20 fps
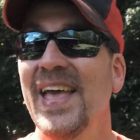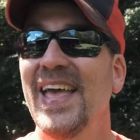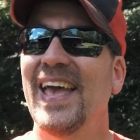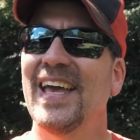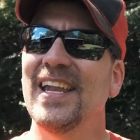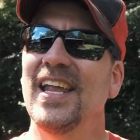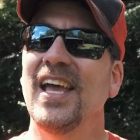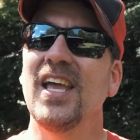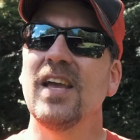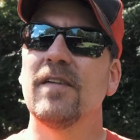
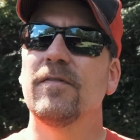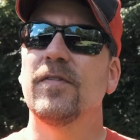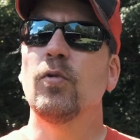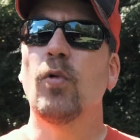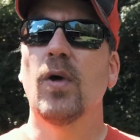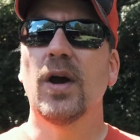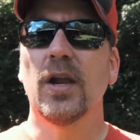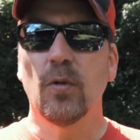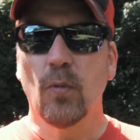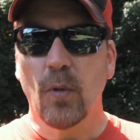And hey, if you
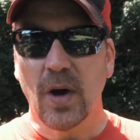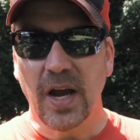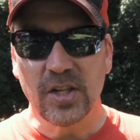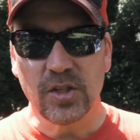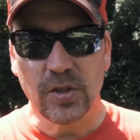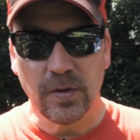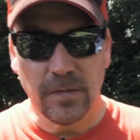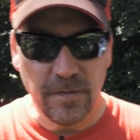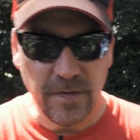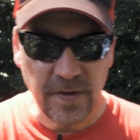want to
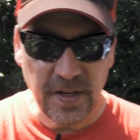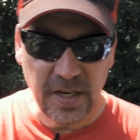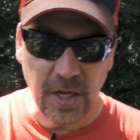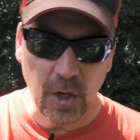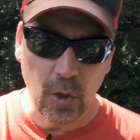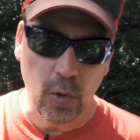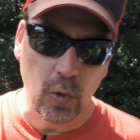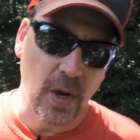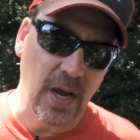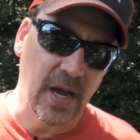watch a
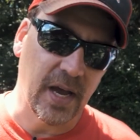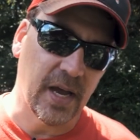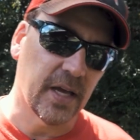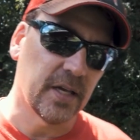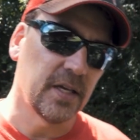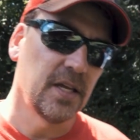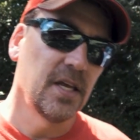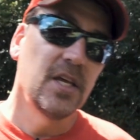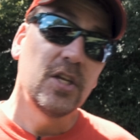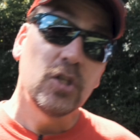video
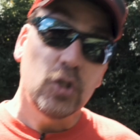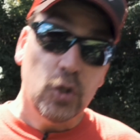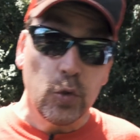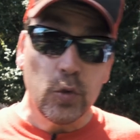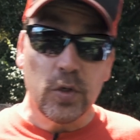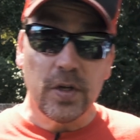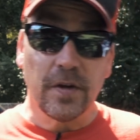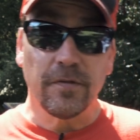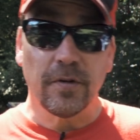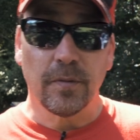on two
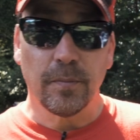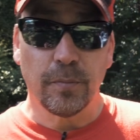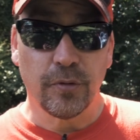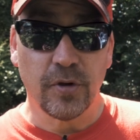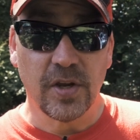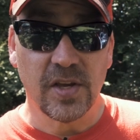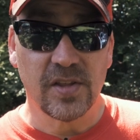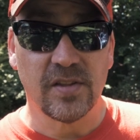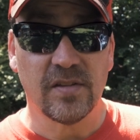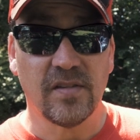different
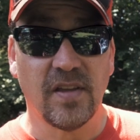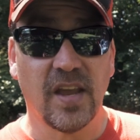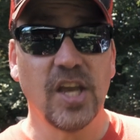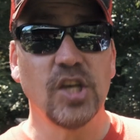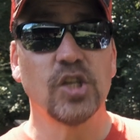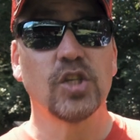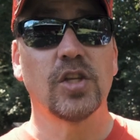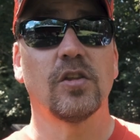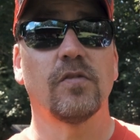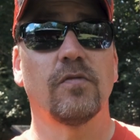
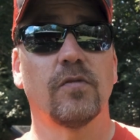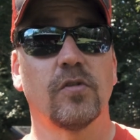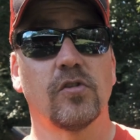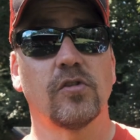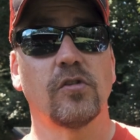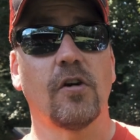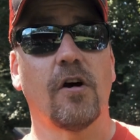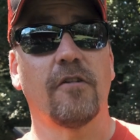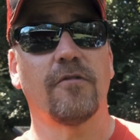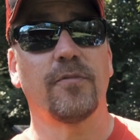presentations for
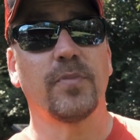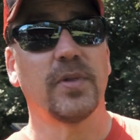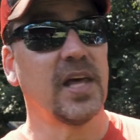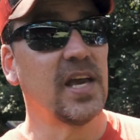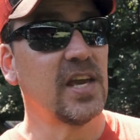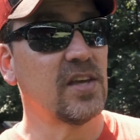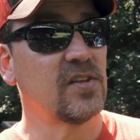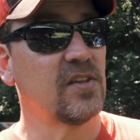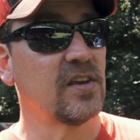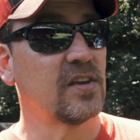soft
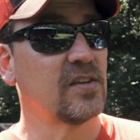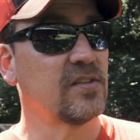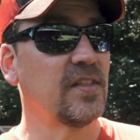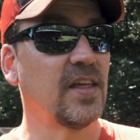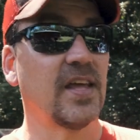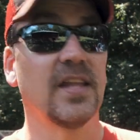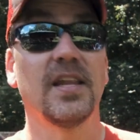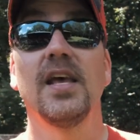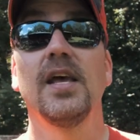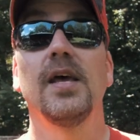plastics
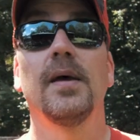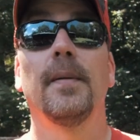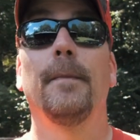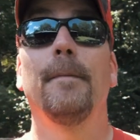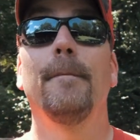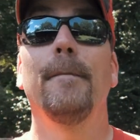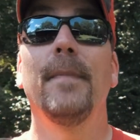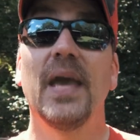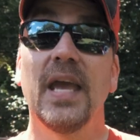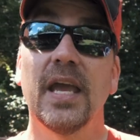that
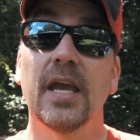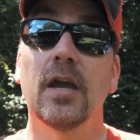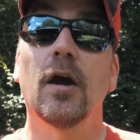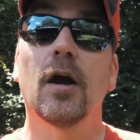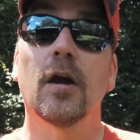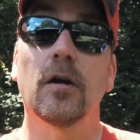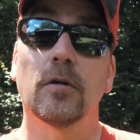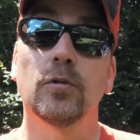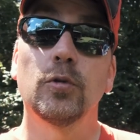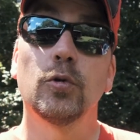make
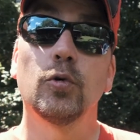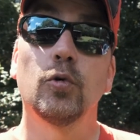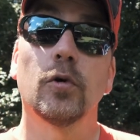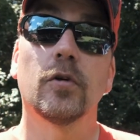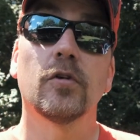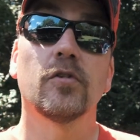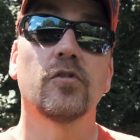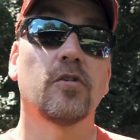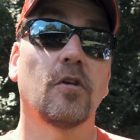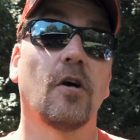our
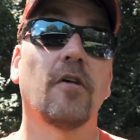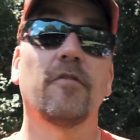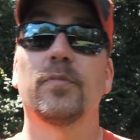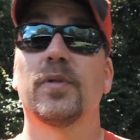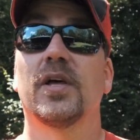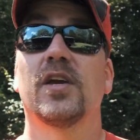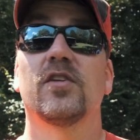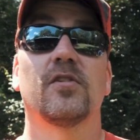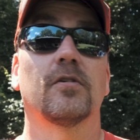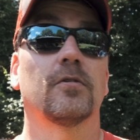lures, soft
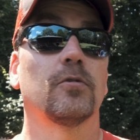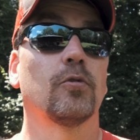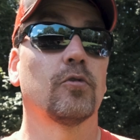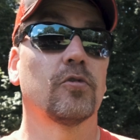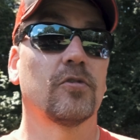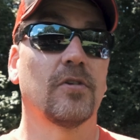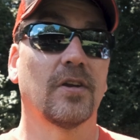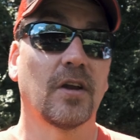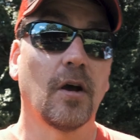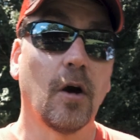plastic
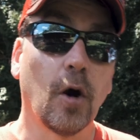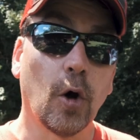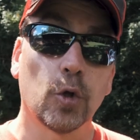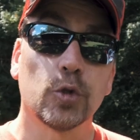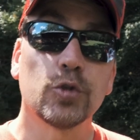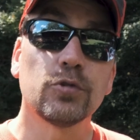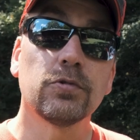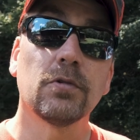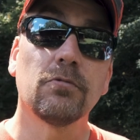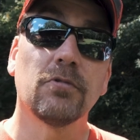lures, look
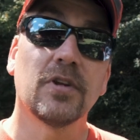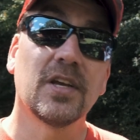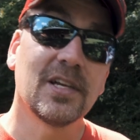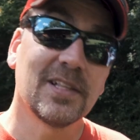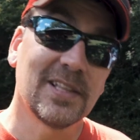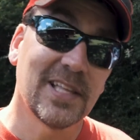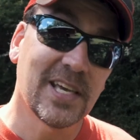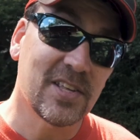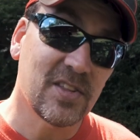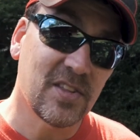ultra
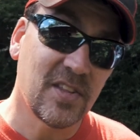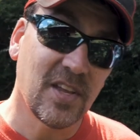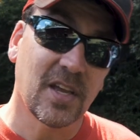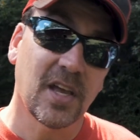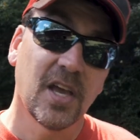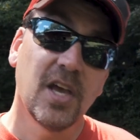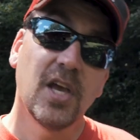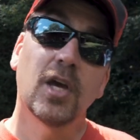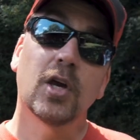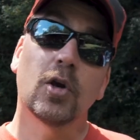realistic,
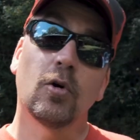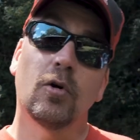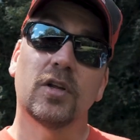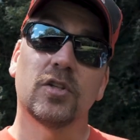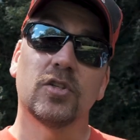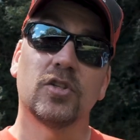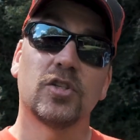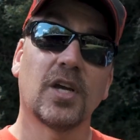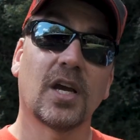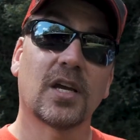go ahead
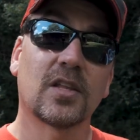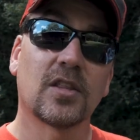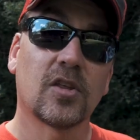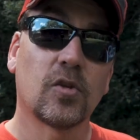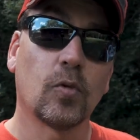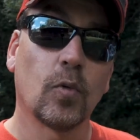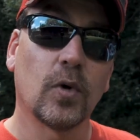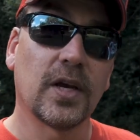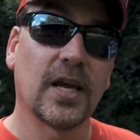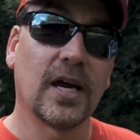and check
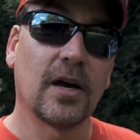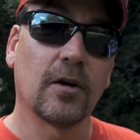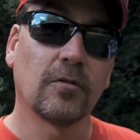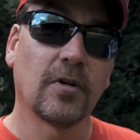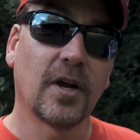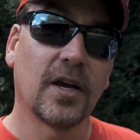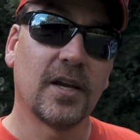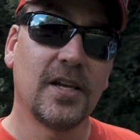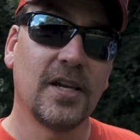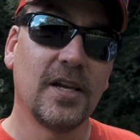this one out
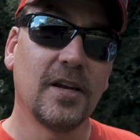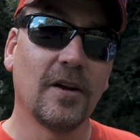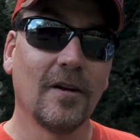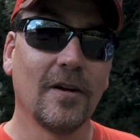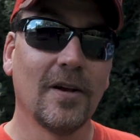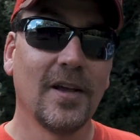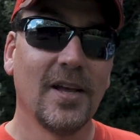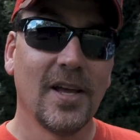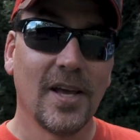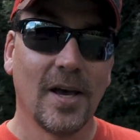right here.
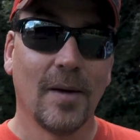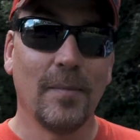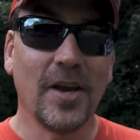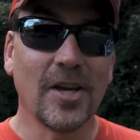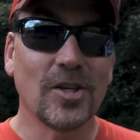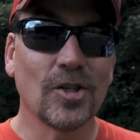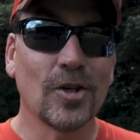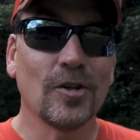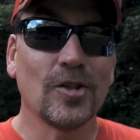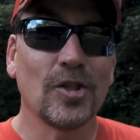And
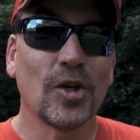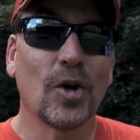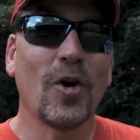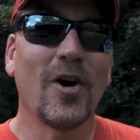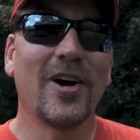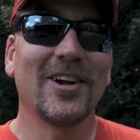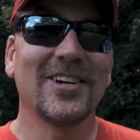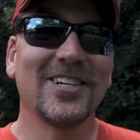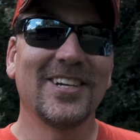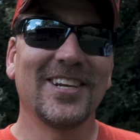make sure that you go
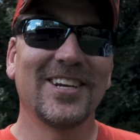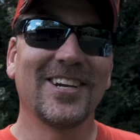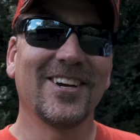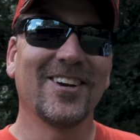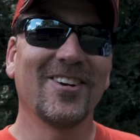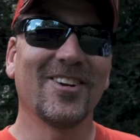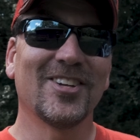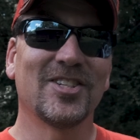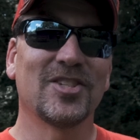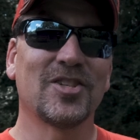out and
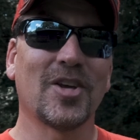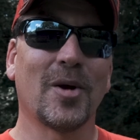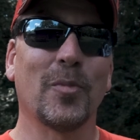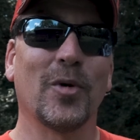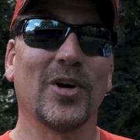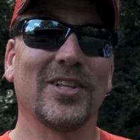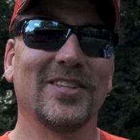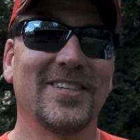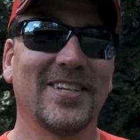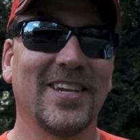encourage
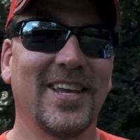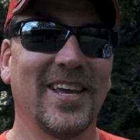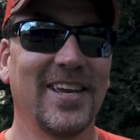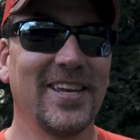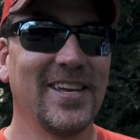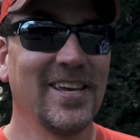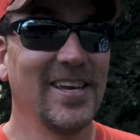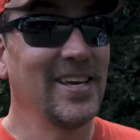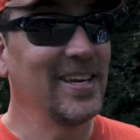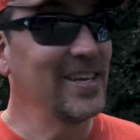someone
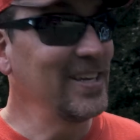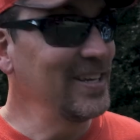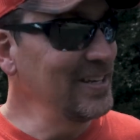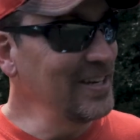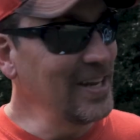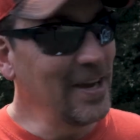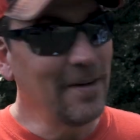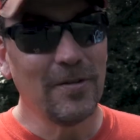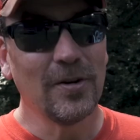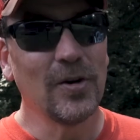today. You
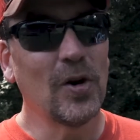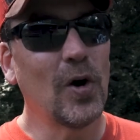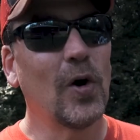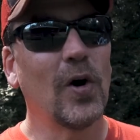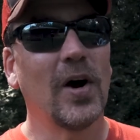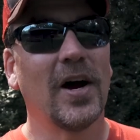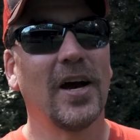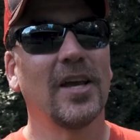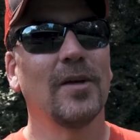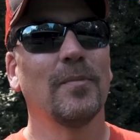never
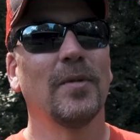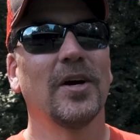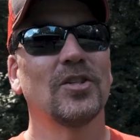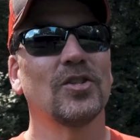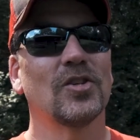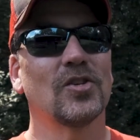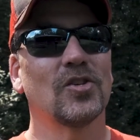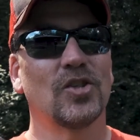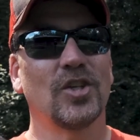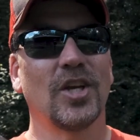know how you might
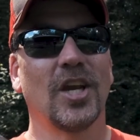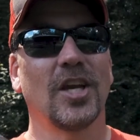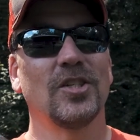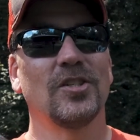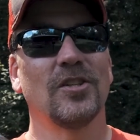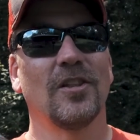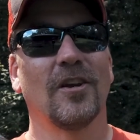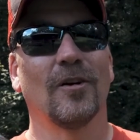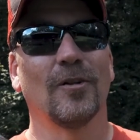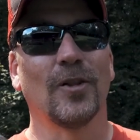just change
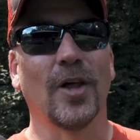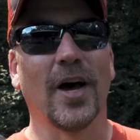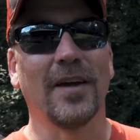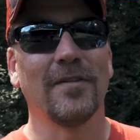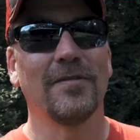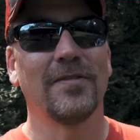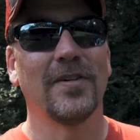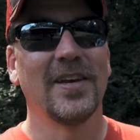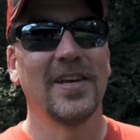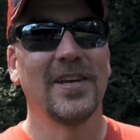their
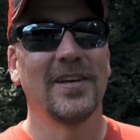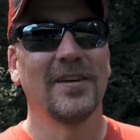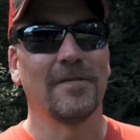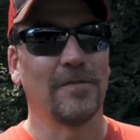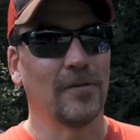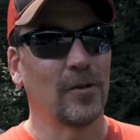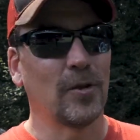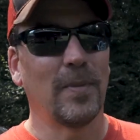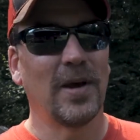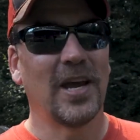life
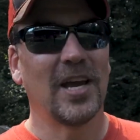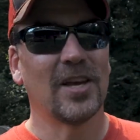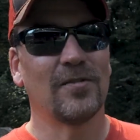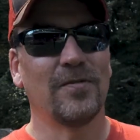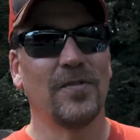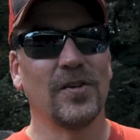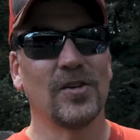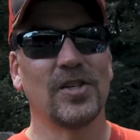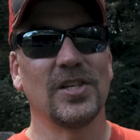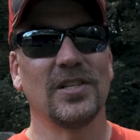for the bass
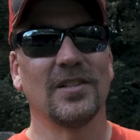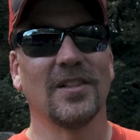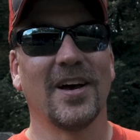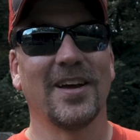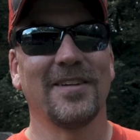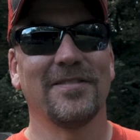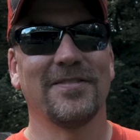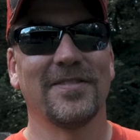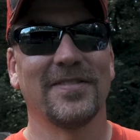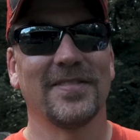fishing
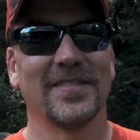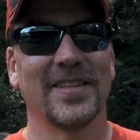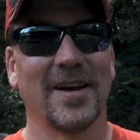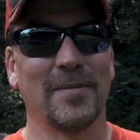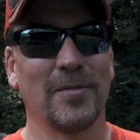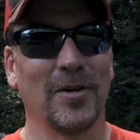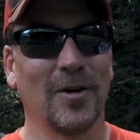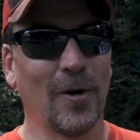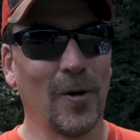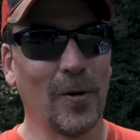life.
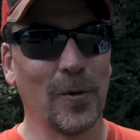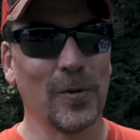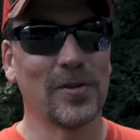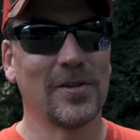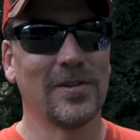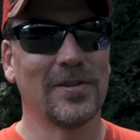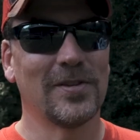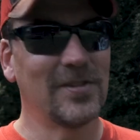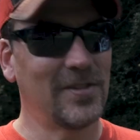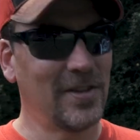I'm your host,
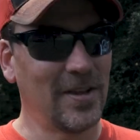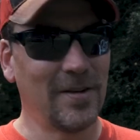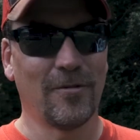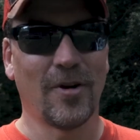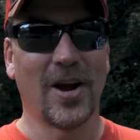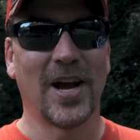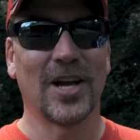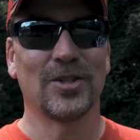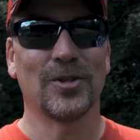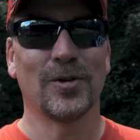Steve
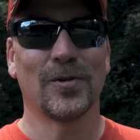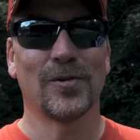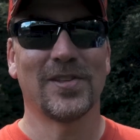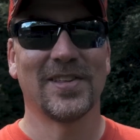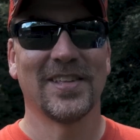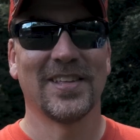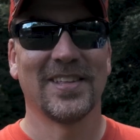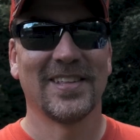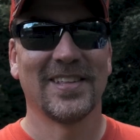Rogers.